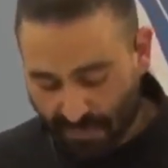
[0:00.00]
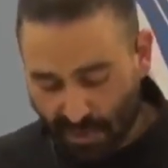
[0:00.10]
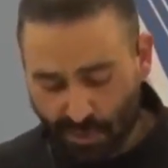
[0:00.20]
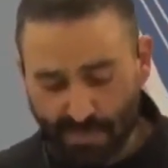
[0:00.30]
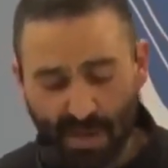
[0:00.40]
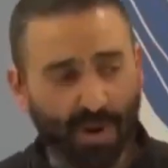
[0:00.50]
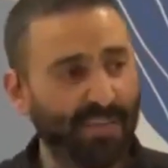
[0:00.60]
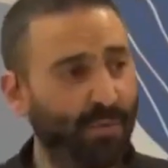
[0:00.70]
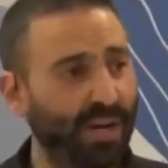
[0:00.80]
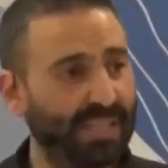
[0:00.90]

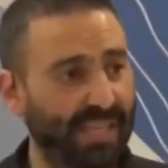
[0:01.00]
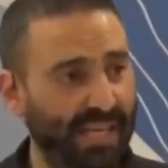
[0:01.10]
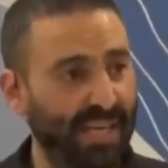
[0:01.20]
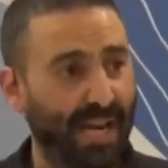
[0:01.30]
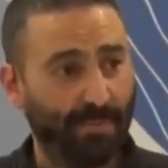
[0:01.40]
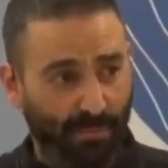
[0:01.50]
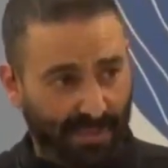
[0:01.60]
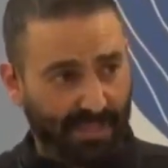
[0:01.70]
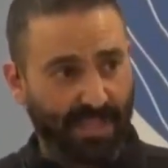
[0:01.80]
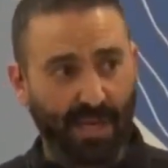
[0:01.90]
And I'm with
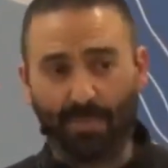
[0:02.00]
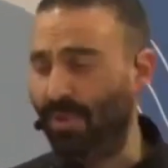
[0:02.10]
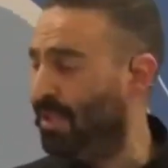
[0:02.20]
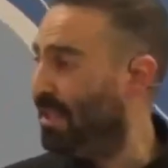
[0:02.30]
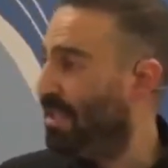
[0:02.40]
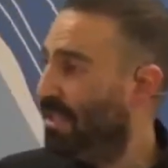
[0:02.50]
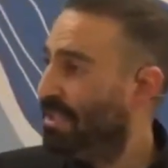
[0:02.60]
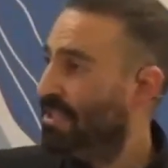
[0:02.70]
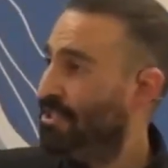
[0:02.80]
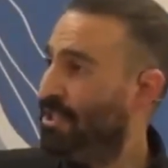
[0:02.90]
this couple.
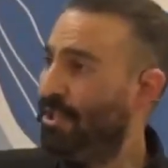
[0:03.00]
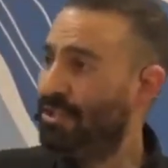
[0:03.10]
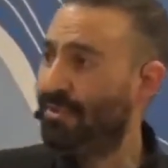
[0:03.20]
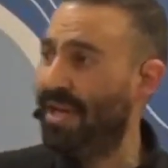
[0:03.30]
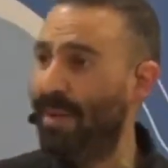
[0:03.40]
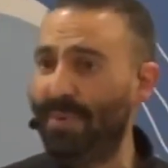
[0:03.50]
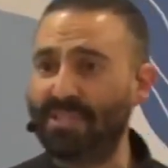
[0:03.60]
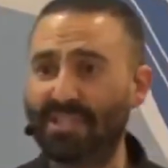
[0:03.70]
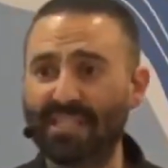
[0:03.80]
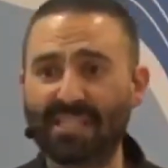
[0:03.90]
She goes straight up and
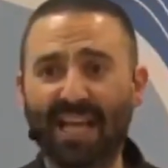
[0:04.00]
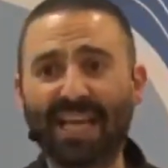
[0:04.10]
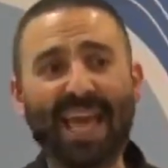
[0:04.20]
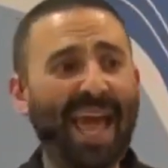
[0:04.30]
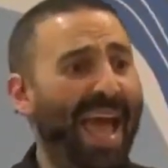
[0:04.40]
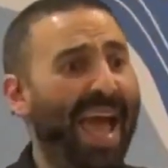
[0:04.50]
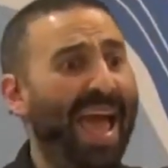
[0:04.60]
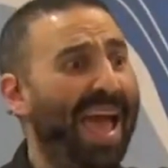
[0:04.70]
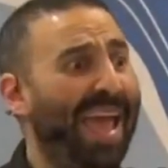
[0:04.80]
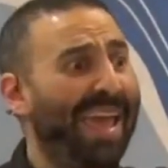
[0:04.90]
she's like,
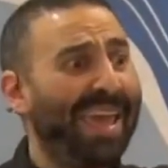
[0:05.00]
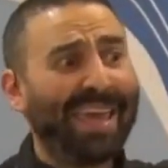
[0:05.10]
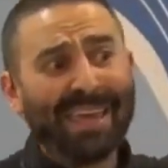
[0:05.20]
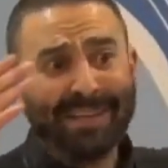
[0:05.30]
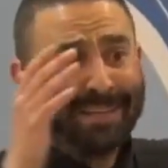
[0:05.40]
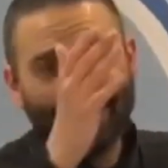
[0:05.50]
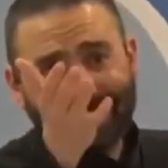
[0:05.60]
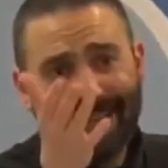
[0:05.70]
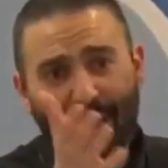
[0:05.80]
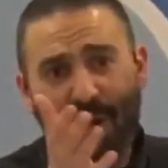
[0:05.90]
hey,
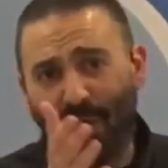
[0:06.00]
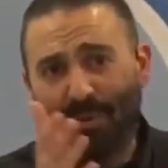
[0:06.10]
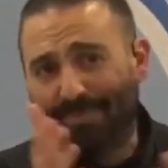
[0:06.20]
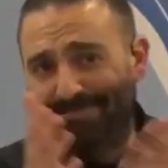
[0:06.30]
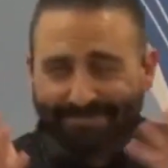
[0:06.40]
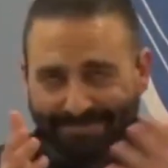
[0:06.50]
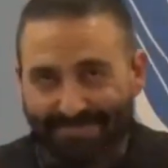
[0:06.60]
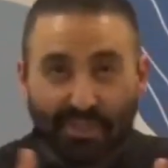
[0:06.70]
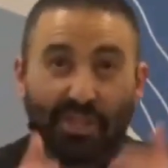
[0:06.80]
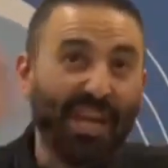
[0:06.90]
you know,
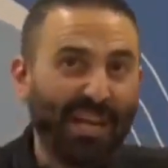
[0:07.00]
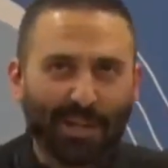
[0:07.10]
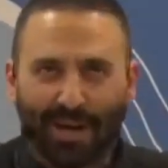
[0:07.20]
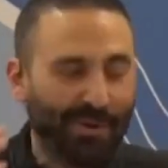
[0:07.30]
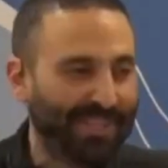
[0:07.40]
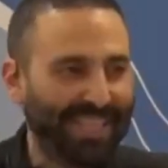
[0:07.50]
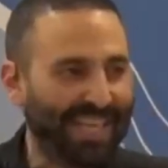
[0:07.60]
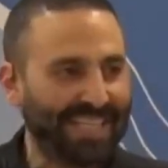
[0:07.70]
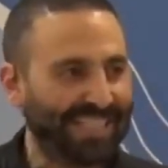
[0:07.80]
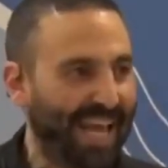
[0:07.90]
Jill, or I don't know what the
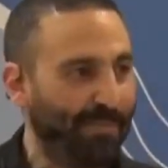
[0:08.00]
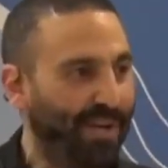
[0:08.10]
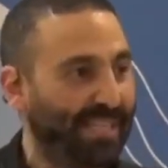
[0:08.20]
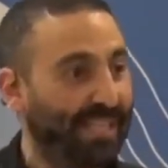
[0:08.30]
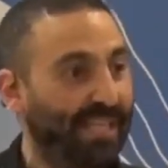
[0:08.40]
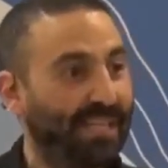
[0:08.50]
lady's name was.